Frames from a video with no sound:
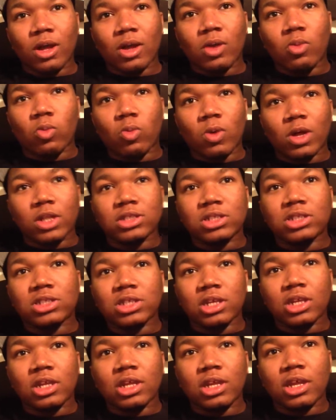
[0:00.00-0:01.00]
once
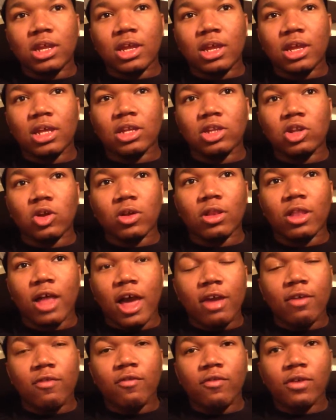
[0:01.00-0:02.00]
in your
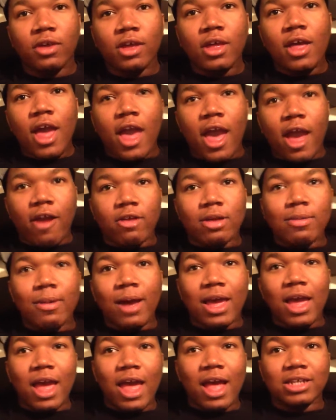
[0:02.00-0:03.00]
life,
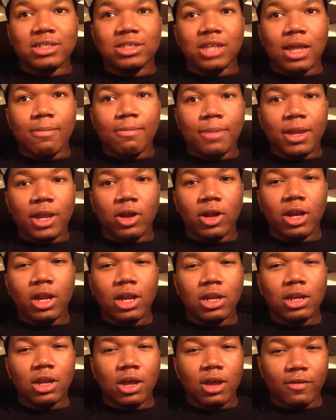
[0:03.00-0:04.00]
everybody has that
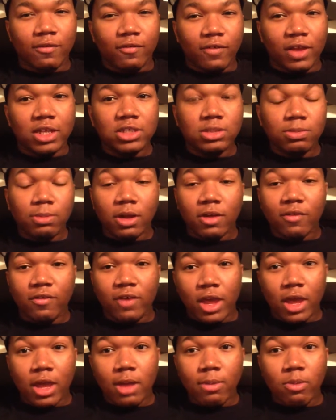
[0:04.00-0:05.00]
period of Facebook
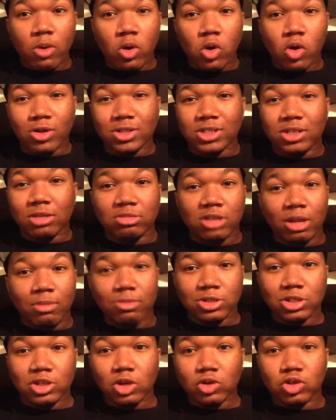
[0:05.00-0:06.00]
fame or some type
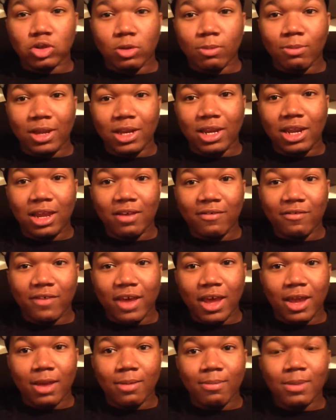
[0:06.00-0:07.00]
of social media
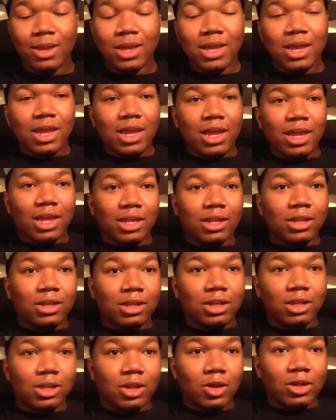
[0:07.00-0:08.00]
fame, and
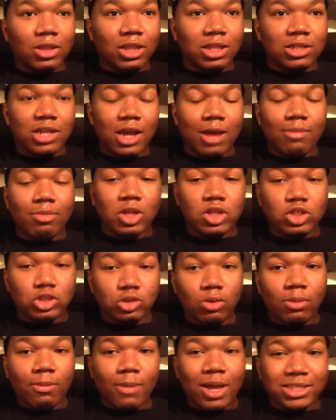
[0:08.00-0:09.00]
during the time that she
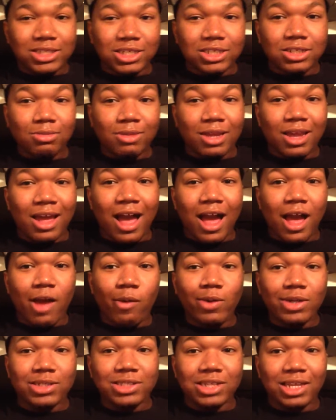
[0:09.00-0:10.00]
would message me, I
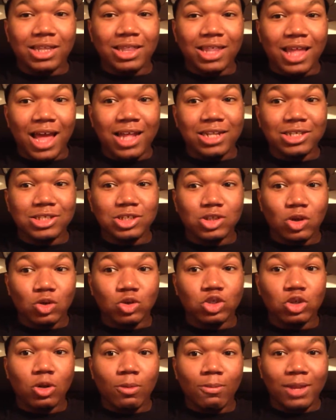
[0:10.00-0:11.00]
was in that
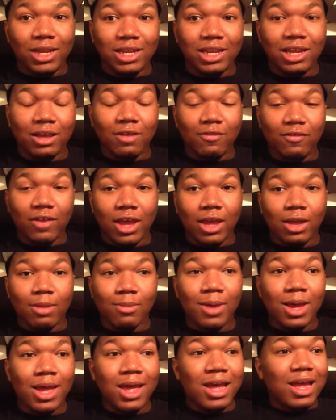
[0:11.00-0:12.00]
social media fame.
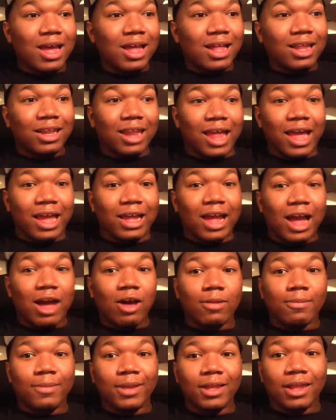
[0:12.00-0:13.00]
Like I
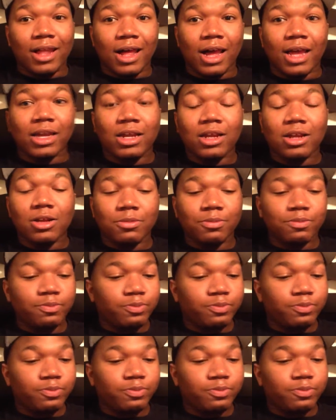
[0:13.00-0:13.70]
would be like,